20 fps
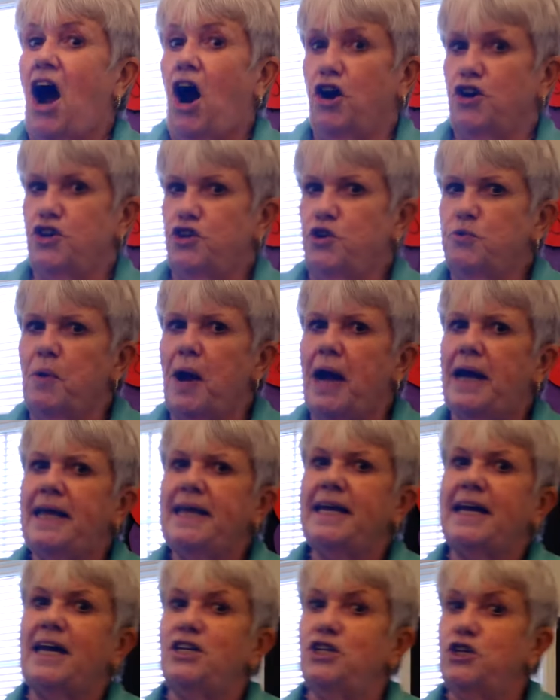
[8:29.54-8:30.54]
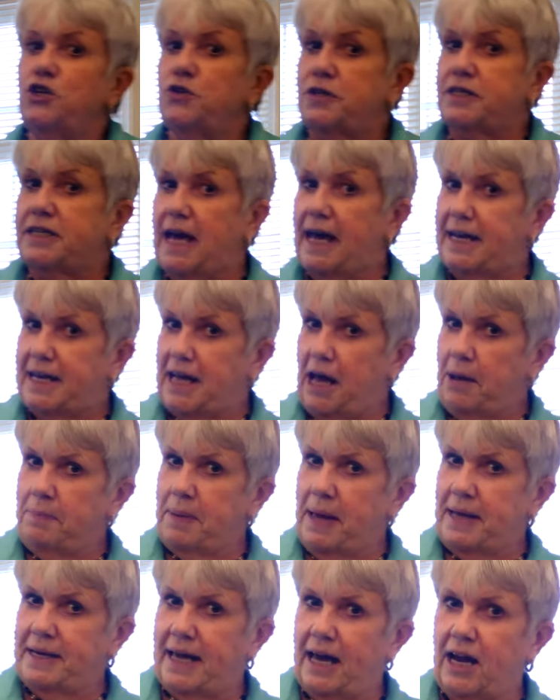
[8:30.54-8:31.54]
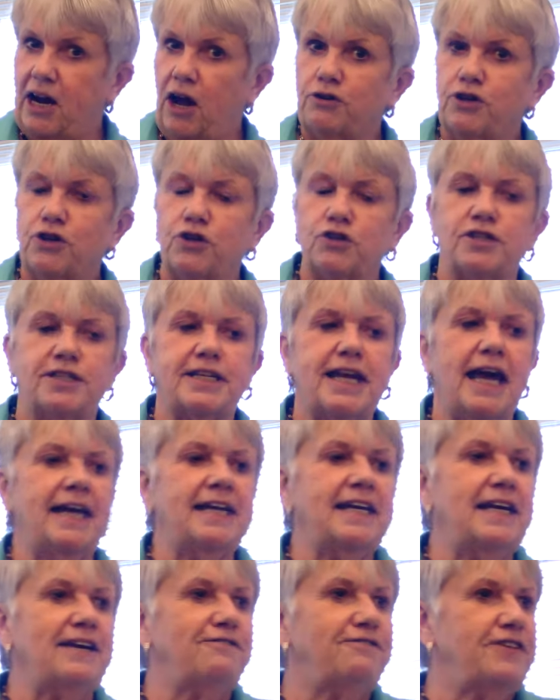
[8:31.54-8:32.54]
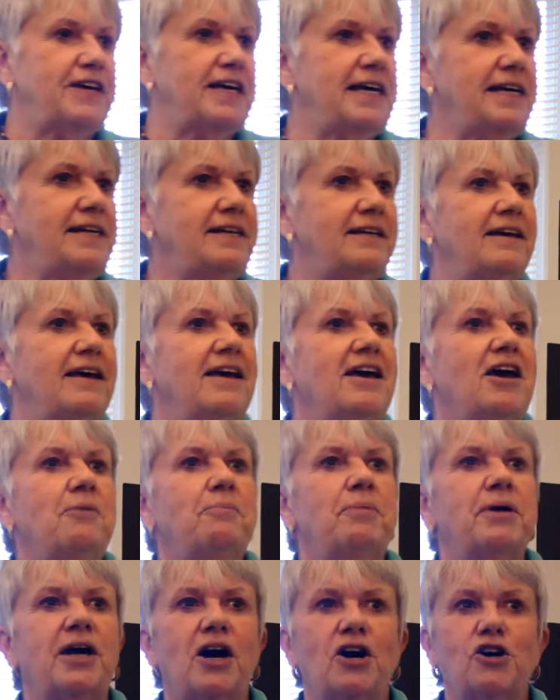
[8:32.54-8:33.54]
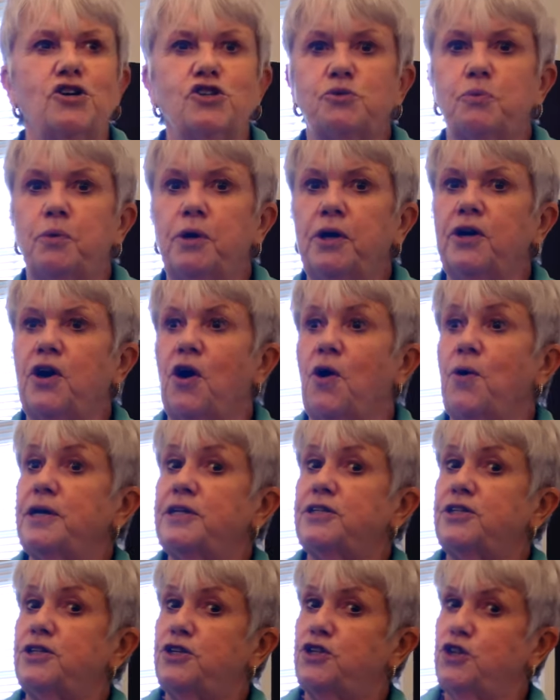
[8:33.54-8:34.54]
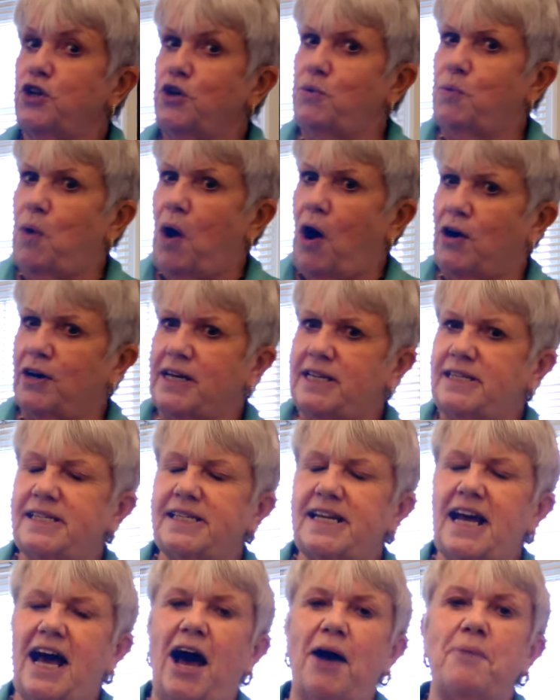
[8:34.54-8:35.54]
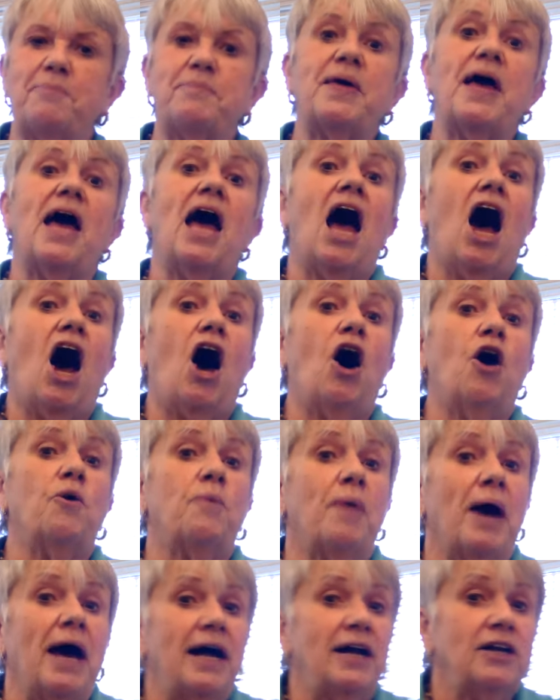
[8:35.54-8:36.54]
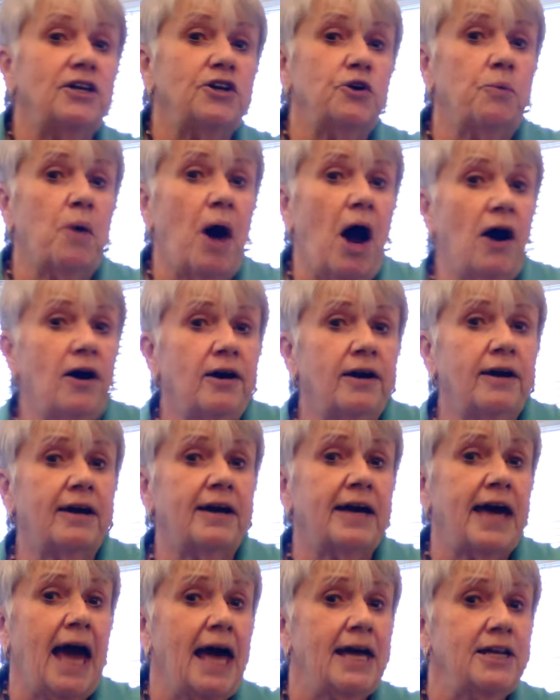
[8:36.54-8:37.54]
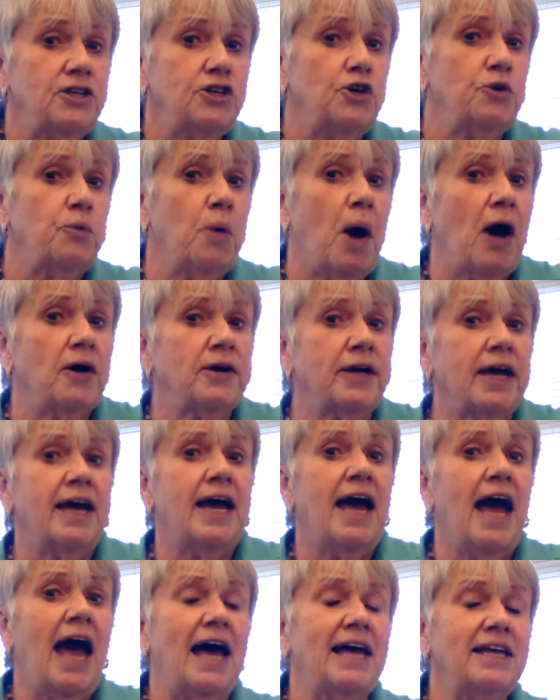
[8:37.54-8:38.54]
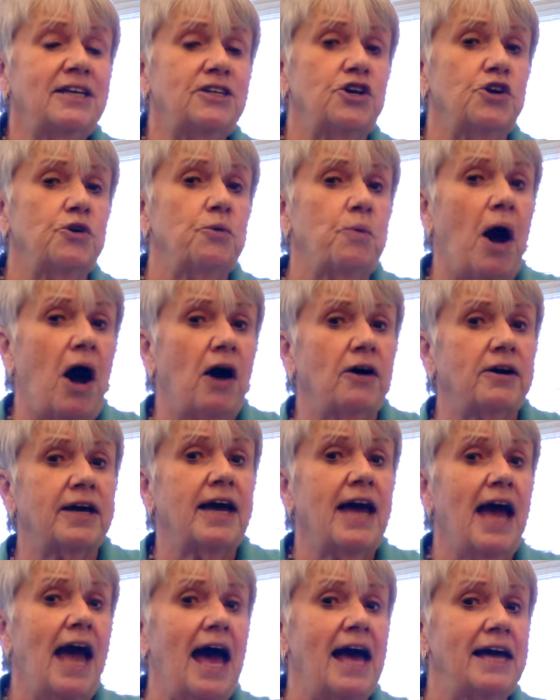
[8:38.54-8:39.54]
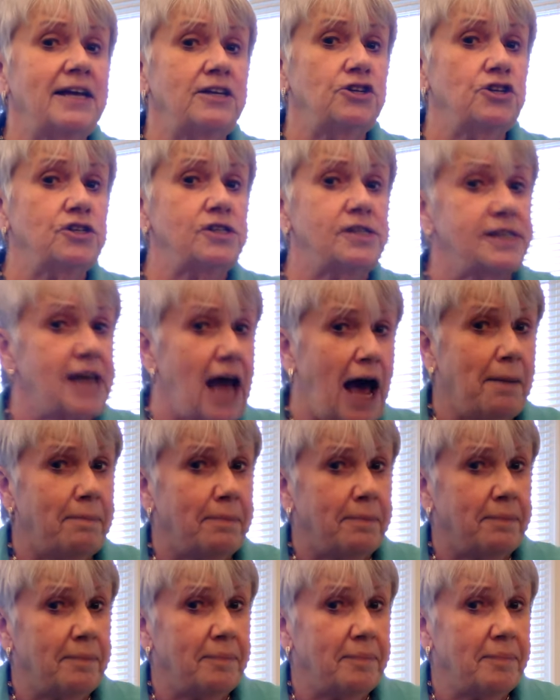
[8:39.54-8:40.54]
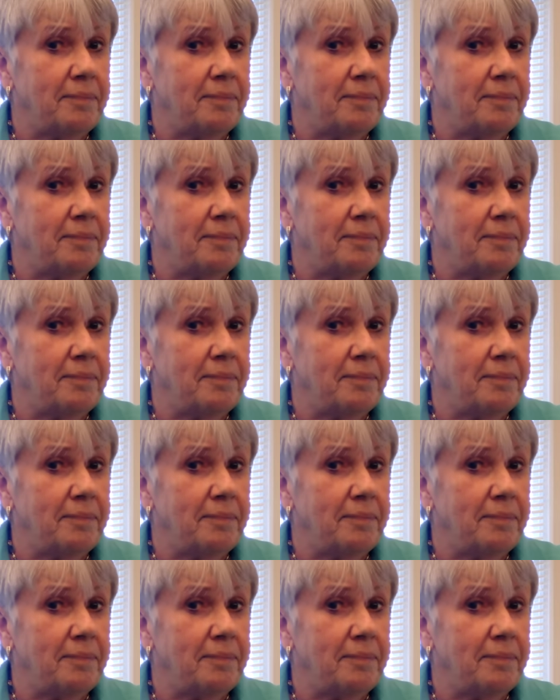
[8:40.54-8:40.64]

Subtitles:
Are you ready? Can you stand up and get on your standing feet? Because we're going to do walk and stop. Oh, well, you walk and you walk and you walk and you stop.